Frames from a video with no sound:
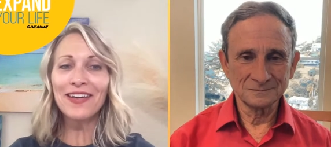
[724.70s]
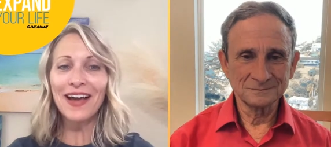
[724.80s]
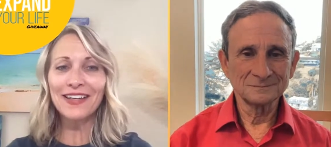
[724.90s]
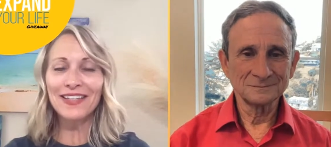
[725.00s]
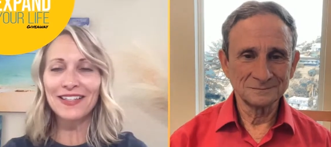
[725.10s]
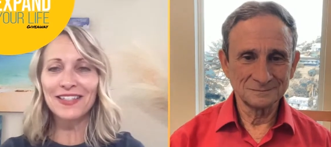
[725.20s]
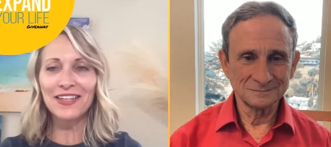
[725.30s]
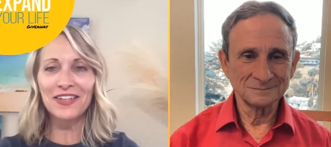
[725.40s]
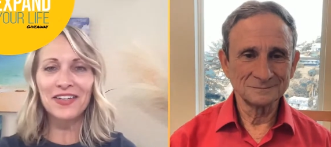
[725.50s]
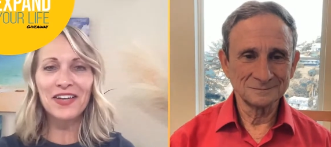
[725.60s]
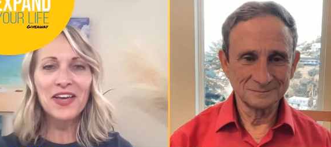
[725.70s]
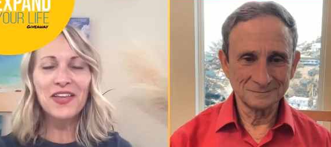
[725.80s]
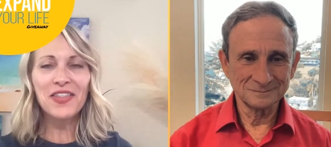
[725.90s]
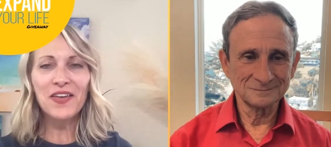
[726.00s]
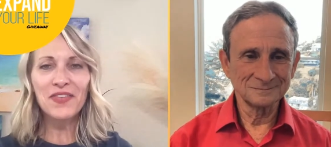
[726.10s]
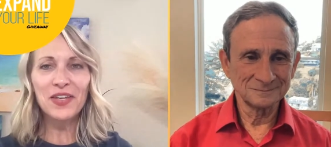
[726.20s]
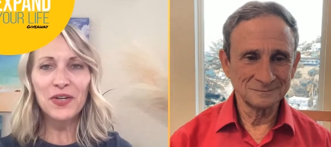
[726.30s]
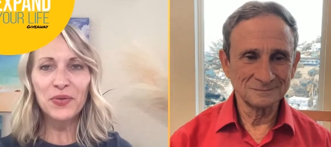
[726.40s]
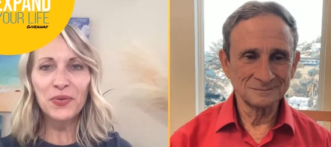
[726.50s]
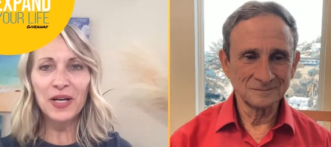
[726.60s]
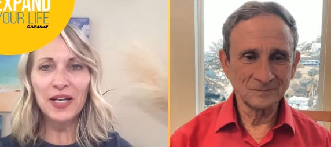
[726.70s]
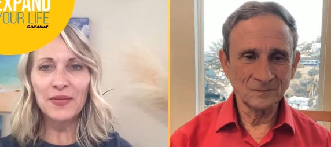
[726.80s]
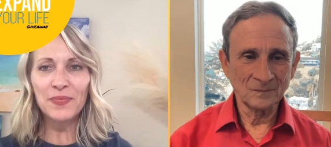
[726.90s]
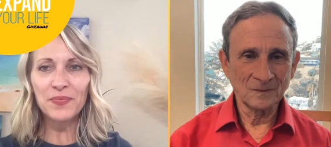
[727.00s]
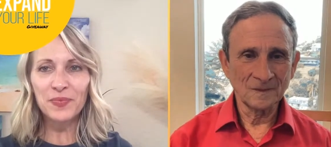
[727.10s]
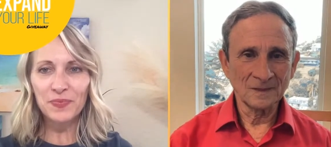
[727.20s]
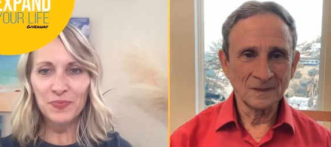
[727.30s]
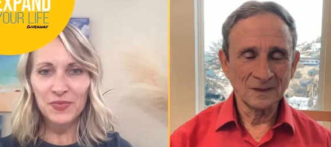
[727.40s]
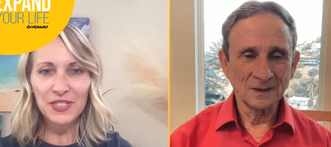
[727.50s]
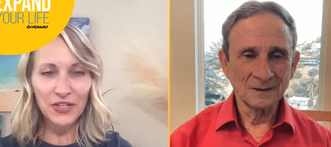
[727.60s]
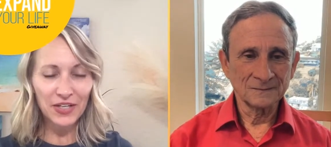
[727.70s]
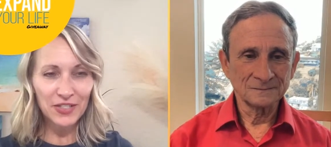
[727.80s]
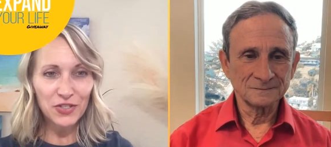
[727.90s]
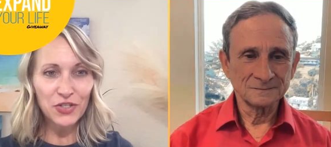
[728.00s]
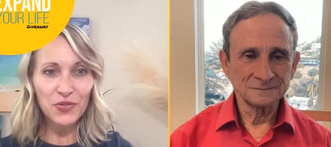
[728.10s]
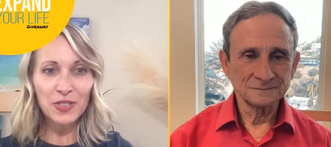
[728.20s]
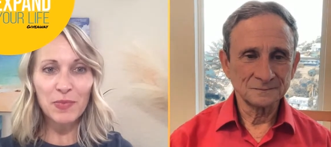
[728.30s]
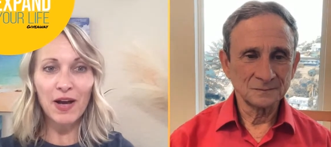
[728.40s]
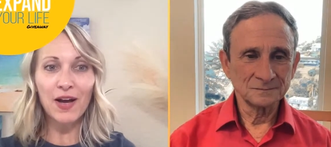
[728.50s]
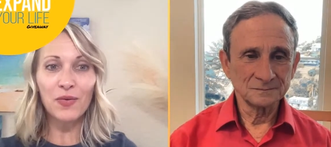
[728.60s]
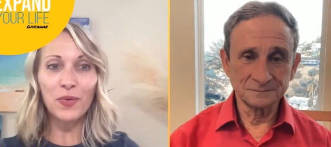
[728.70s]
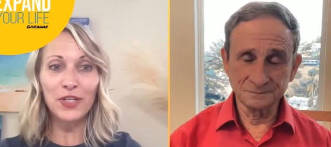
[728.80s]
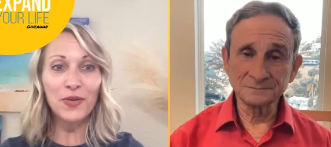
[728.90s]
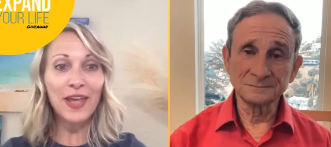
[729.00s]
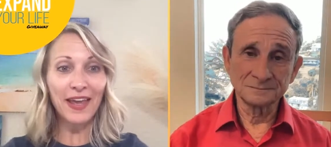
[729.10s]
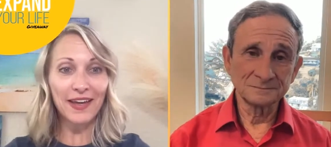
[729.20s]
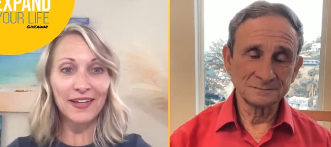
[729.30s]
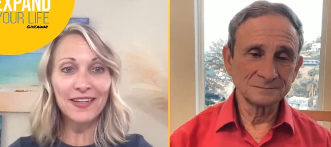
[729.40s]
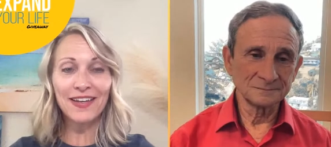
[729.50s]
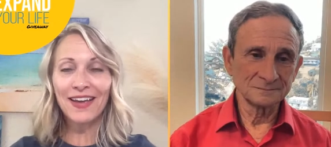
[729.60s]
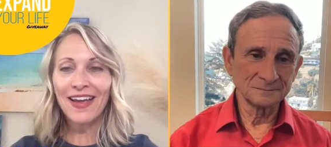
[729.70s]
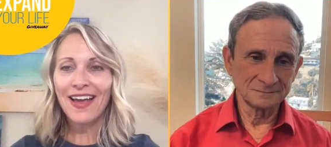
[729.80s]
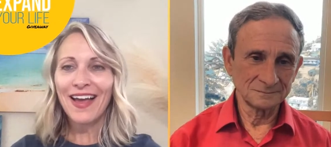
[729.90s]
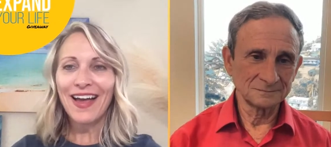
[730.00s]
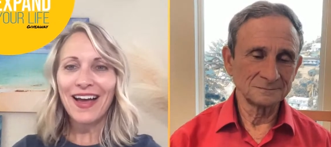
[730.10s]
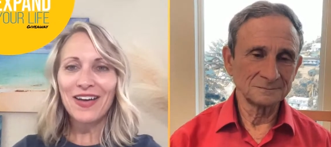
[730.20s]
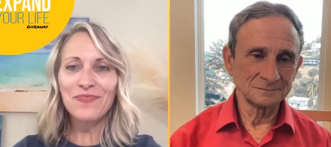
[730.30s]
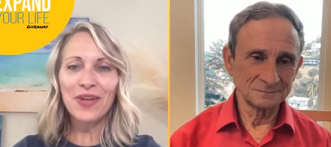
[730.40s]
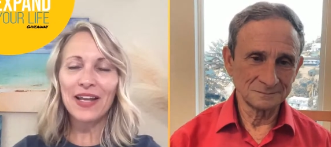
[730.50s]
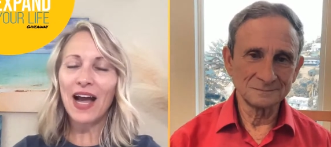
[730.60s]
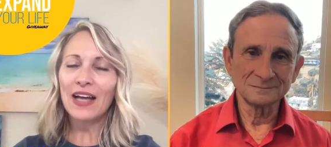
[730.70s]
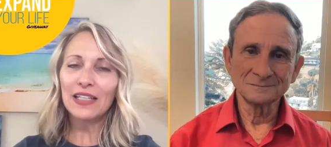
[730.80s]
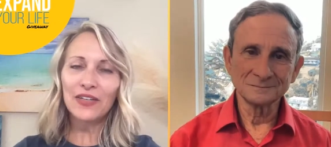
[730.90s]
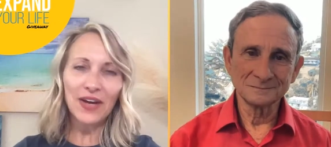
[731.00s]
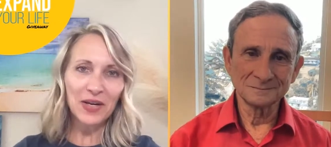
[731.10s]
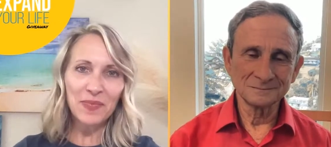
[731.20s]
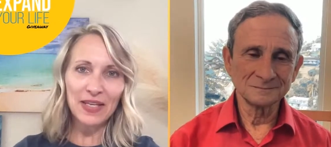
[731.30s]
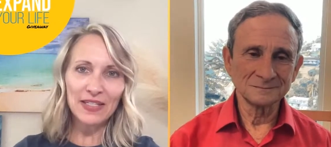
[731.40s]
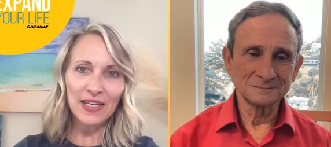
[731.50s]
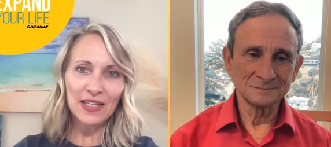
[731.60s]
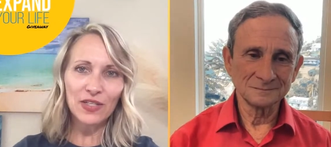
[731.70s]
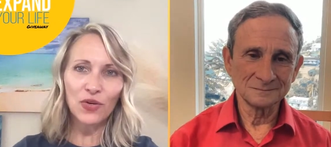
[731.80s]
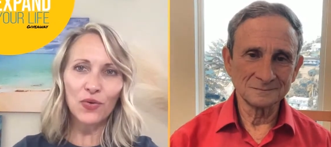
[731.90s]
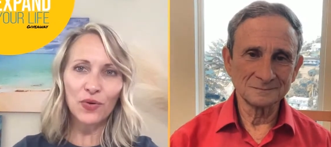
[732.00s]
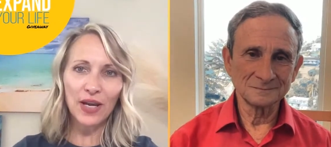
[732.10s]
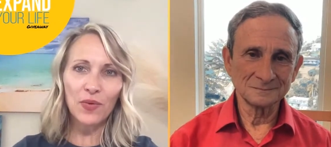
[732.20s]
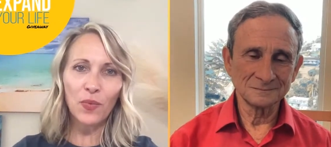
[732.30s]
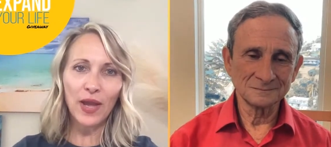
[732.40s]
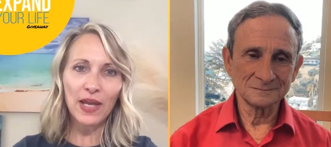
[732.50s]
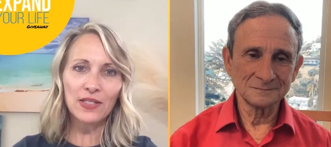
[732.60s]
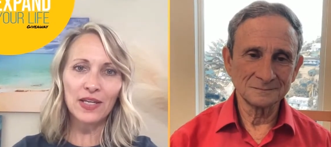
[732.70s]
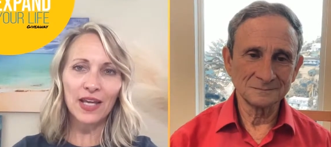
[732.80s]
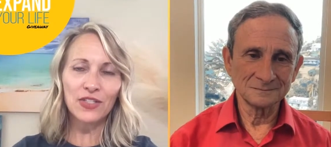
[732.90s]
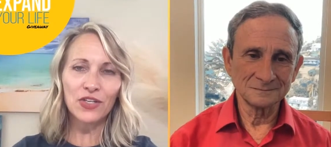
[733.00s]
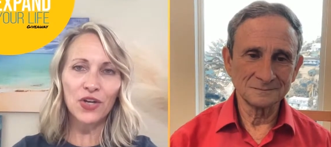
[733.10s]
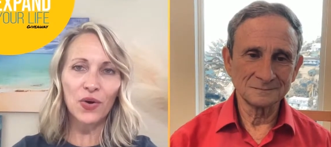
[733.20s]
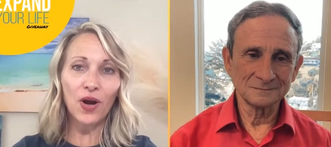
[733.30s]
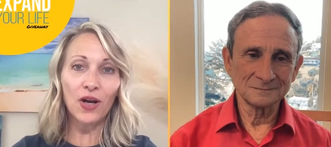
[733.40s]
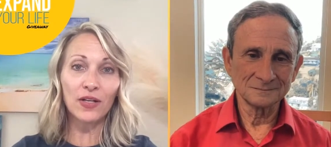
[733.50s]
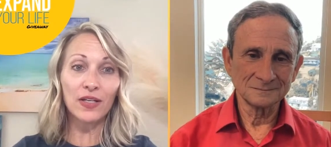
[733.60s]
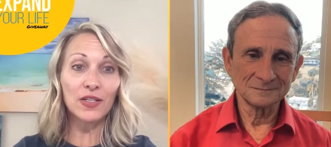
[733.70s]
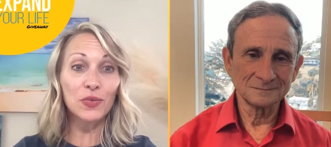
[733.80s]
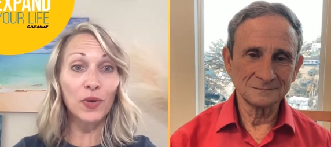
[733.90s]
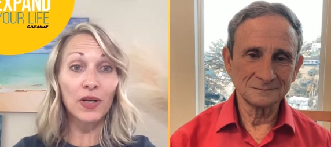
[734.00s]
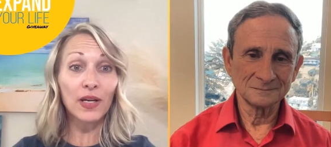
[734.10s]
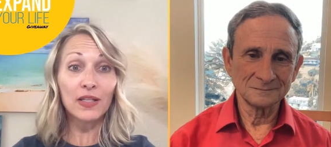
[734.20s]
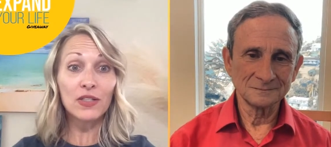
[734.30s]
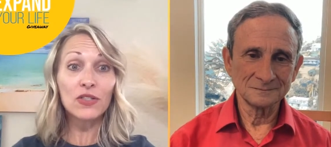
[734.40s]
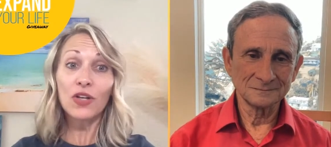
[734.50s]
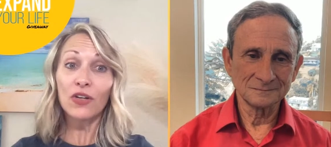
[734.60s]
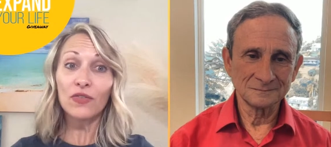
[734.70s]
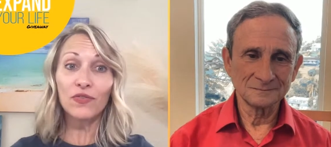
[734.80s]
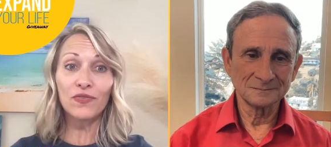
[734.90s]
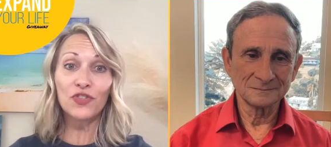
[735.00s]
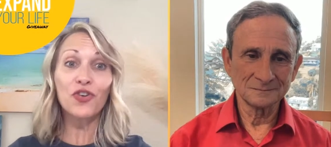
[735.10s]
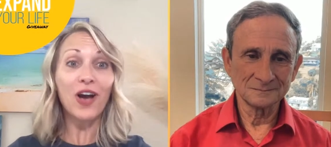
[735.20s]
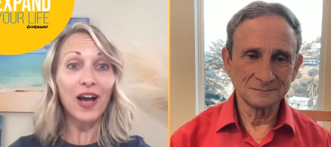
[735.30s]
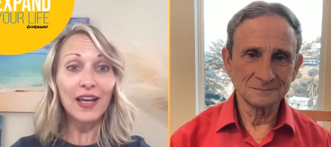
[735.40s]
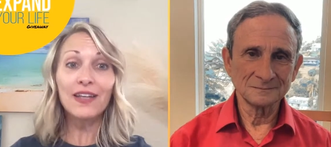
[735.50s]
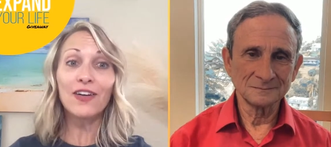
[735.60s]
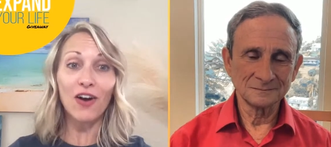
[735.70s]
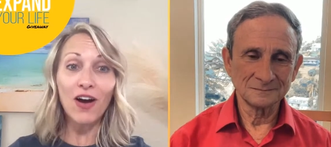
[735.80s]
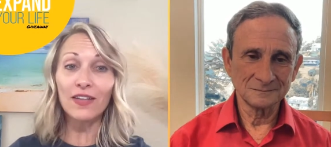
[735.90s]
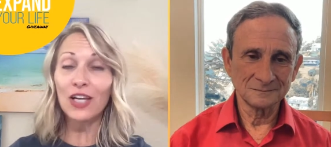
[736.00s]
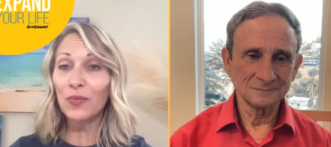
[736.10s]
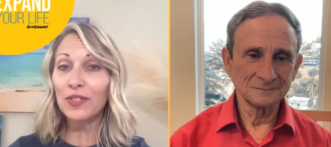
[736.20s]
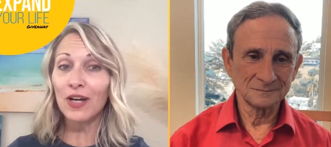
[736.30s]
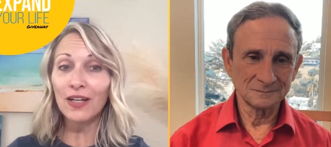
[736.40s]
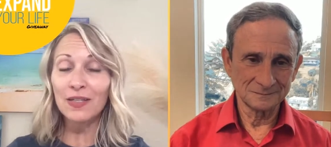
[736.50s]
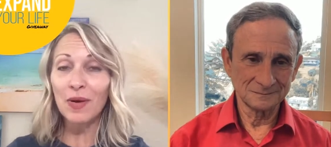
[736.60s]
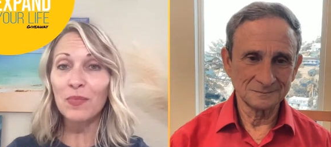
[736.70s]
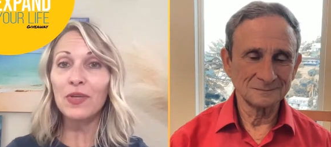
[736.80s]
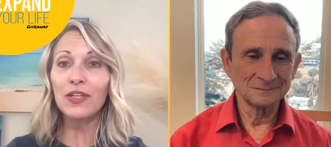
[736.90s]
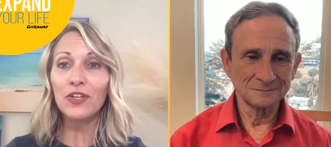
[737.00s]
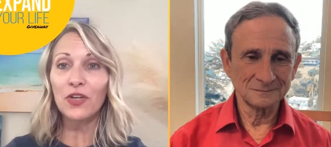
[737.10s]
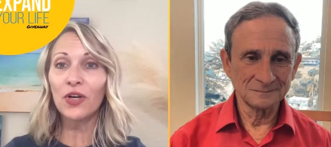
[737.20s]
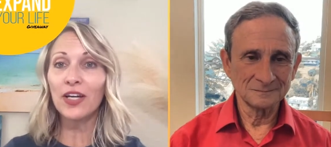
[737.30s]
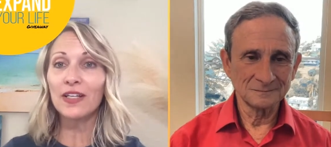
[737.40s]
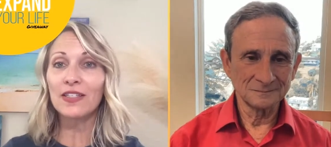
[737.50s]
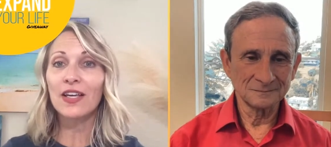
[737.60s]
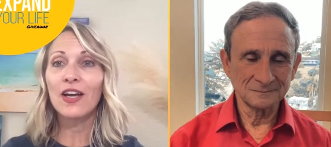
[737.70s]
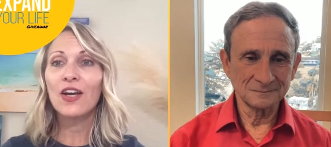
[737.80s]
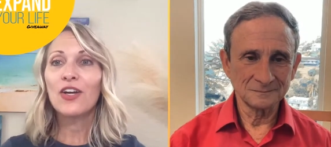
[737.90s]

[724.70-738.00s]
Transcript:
Speaker 1: You can access the that video um, series and do the spa when you can. Mm-hmm. Um, but I highly recommend it. It's a great way to get to know Art and his work and just start trying it on. Like we talked about, be curious,